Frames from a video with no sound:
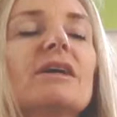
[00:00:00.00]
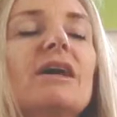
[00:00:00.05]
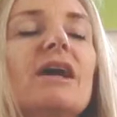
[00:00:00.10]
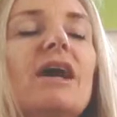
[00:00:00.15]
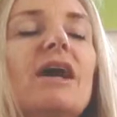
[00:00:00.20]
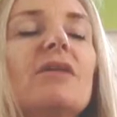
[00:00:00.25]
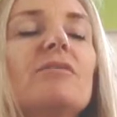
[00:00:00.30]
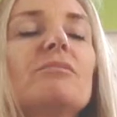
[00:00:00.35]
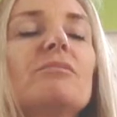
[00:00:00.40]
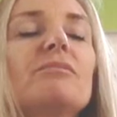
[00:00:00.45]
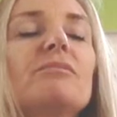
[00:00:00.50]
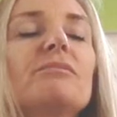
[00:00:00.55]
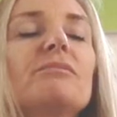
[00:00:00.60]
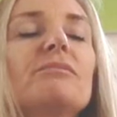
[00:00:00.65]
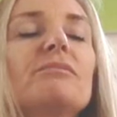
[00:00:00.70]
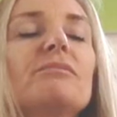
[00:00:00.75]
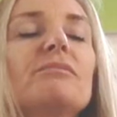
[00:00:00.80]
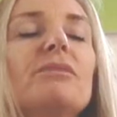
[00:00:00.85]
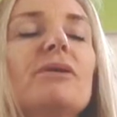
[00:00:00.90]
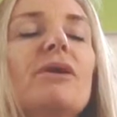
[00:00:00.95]
and
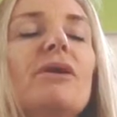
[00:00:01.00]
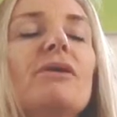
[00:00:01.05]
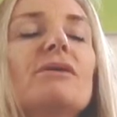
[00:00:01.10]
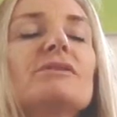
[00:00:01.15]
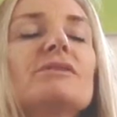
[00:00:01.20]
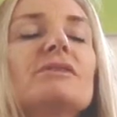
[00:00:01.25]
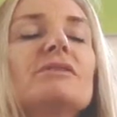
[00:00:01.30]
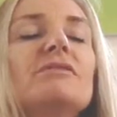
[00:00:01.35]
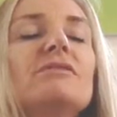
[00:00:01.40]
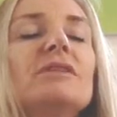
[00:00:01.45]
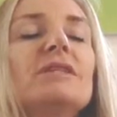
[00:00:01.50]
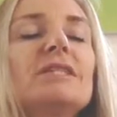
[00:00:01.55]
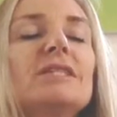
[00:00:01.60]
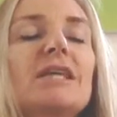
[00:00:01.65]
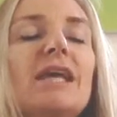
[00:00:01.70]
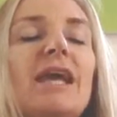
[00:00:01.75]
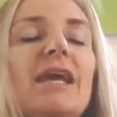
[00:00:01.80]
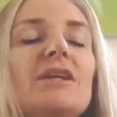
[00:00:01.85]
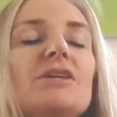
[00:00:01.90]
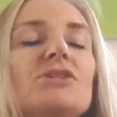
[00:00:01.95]
positive
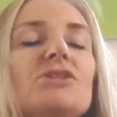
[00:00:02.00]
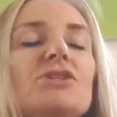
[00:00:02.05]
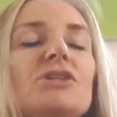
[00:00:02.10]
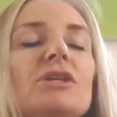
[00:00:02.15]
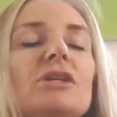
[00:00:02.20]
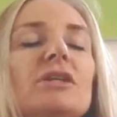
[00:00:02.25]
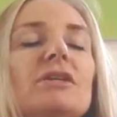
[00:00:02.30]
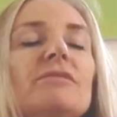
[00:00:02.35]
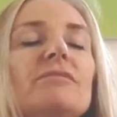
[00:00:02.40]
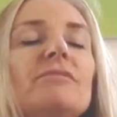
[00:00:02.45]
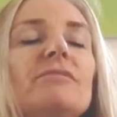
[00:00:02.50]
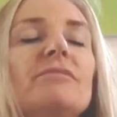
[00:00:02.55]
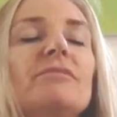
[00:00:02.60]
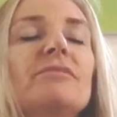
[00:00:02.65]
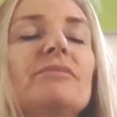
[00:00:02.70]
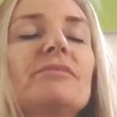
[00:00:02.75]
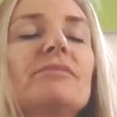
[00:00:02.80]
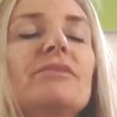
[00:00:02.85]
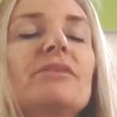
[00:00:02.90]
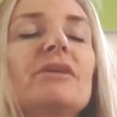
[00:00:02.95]
intention
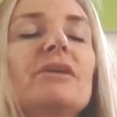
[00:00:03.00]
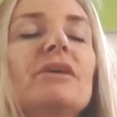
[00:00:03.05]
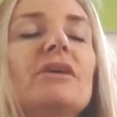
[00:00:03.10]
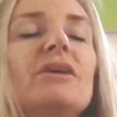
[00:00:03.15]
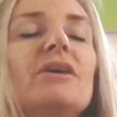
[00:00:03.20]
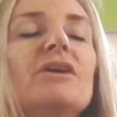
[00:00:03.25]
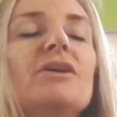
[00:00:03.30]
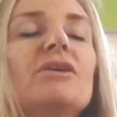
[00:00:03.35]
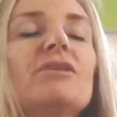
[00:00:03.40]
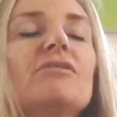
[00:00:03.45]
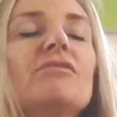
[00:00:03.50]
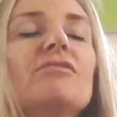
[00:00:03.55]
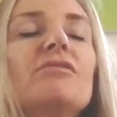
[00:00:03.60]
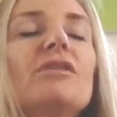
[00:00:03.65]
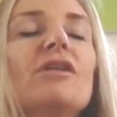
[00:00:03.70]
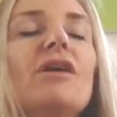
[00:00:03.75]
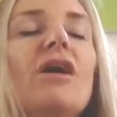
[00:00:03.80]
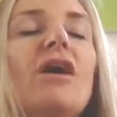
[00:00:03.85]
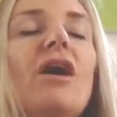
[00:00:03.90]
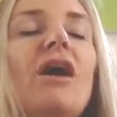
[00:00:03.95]
for
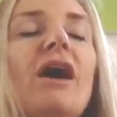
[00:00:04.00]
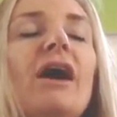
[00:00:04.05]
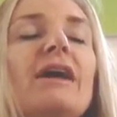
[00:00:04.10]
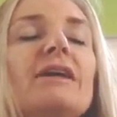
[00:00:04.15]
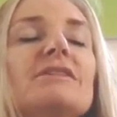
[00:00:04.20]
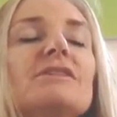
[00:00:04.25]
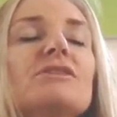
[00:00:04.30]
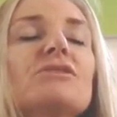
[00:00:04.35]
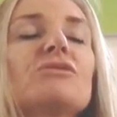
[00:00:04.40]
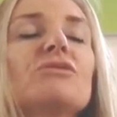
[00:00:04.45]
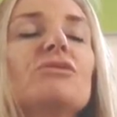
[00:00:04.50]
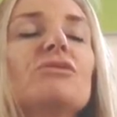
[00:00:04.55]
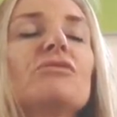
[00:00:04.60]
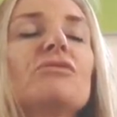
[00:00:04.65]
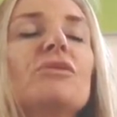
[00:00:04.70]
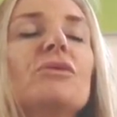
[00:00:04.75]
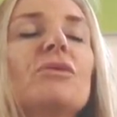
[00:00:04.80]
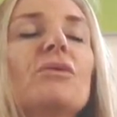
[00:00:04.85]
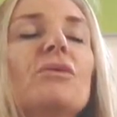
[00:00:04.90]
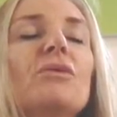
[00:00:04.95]
the highest good of
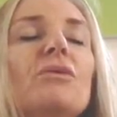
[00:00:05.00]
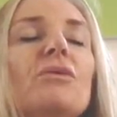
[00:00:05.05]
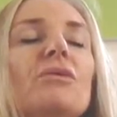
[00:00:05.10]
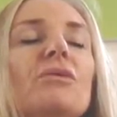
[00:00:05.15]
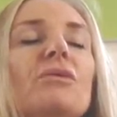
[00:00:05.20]
all